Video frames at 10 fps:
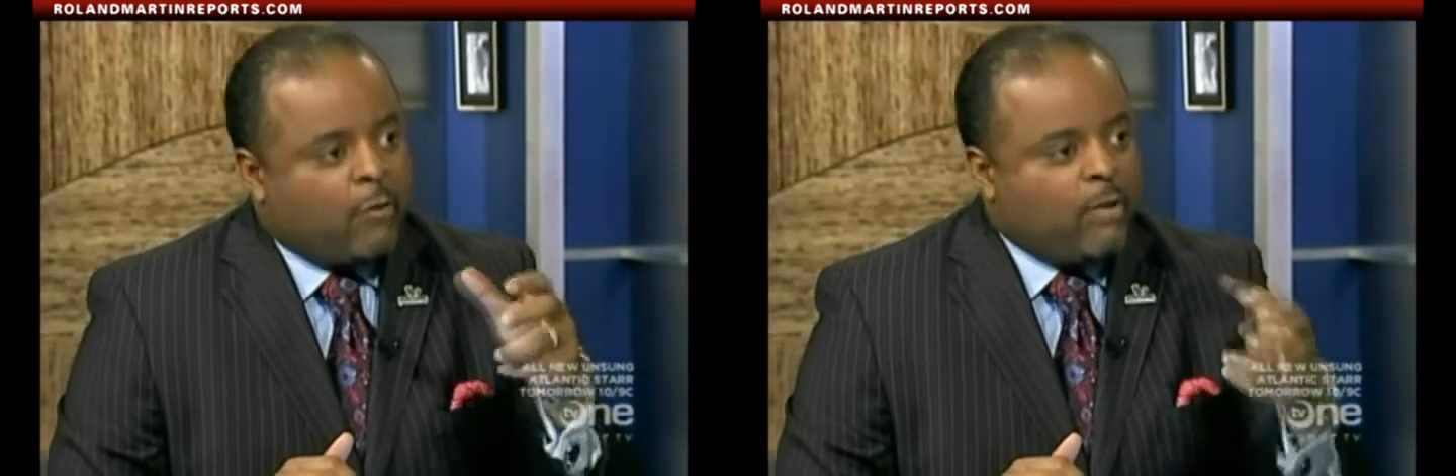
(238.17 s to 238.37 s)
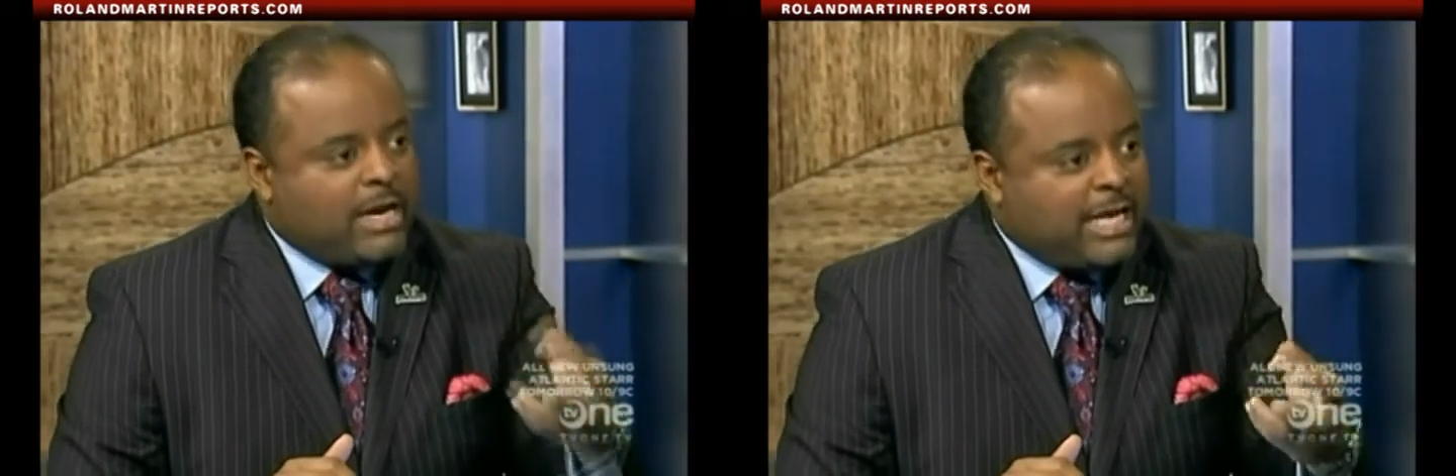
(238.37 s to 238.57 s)

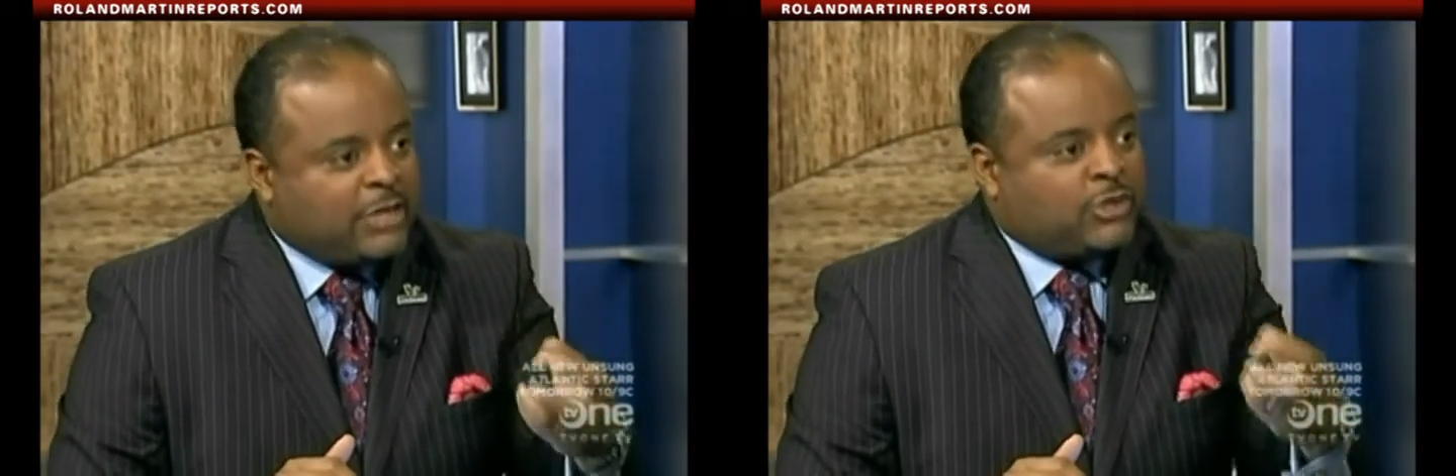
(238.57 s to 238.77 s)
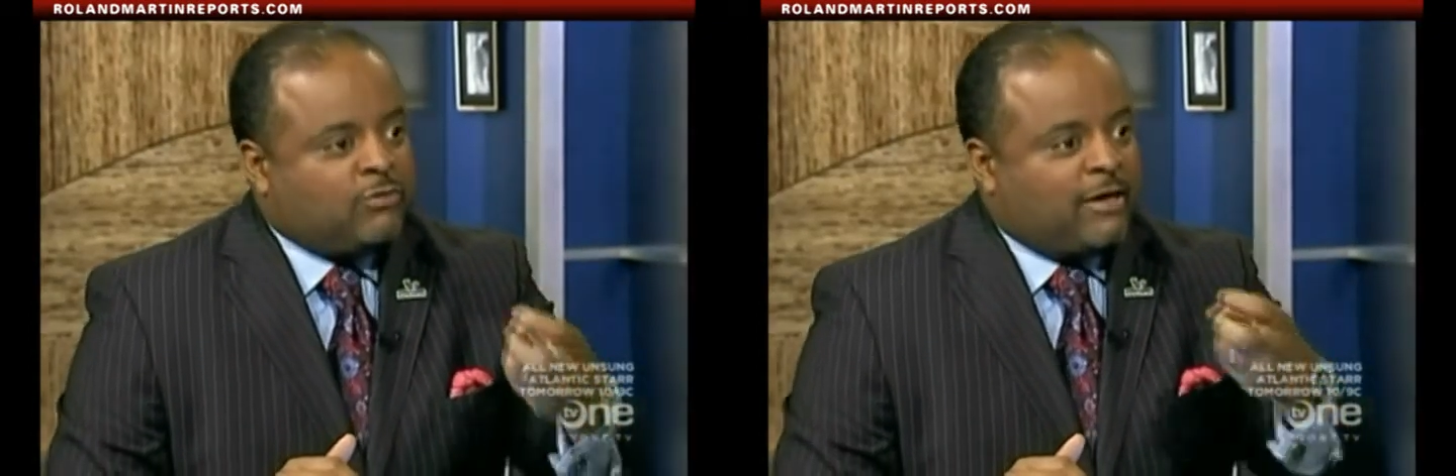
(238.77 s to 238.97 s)
we
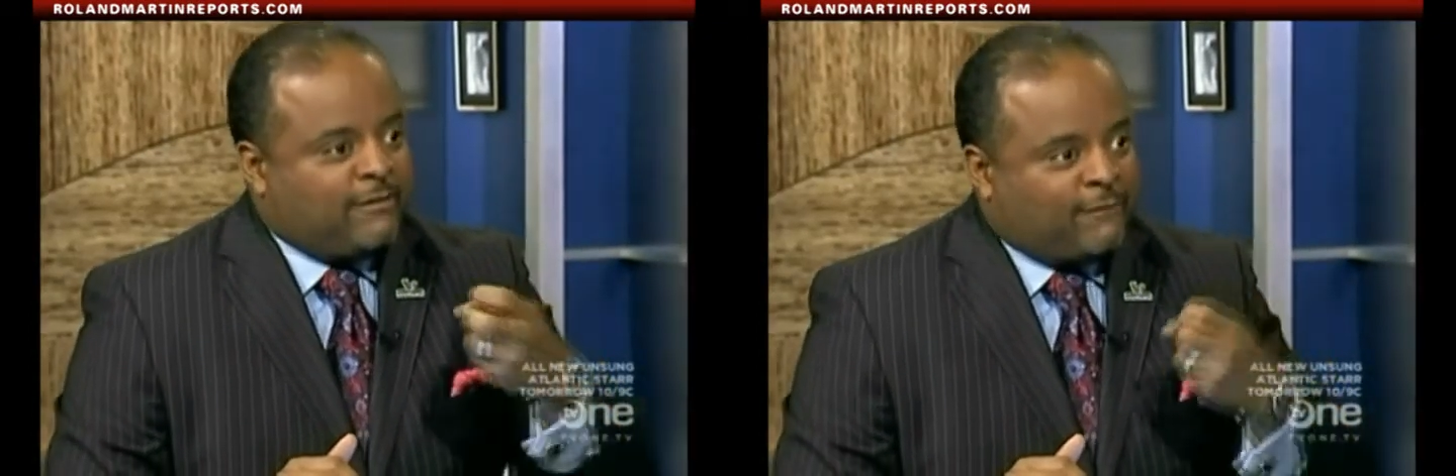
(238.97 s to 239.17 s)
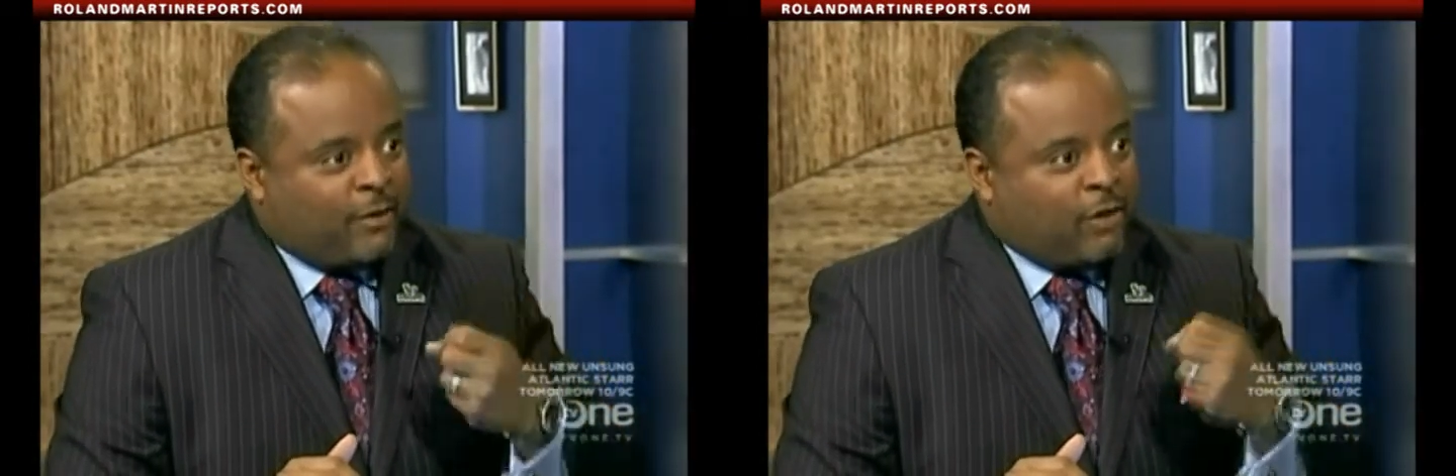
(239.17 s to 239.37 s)
need you
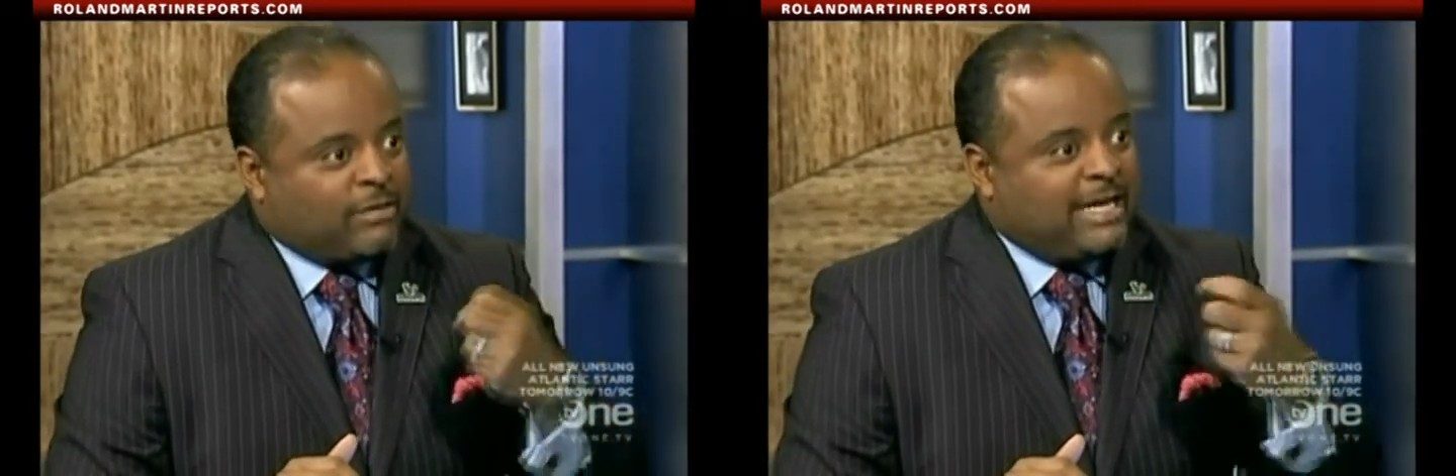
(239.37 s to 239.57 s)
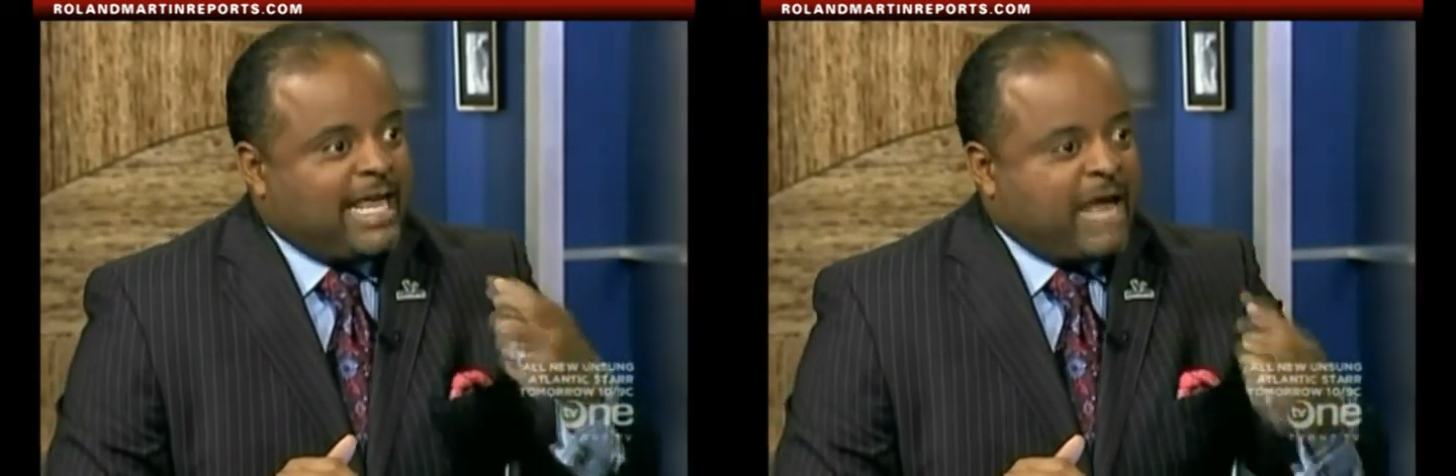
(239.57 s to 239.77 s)
involved in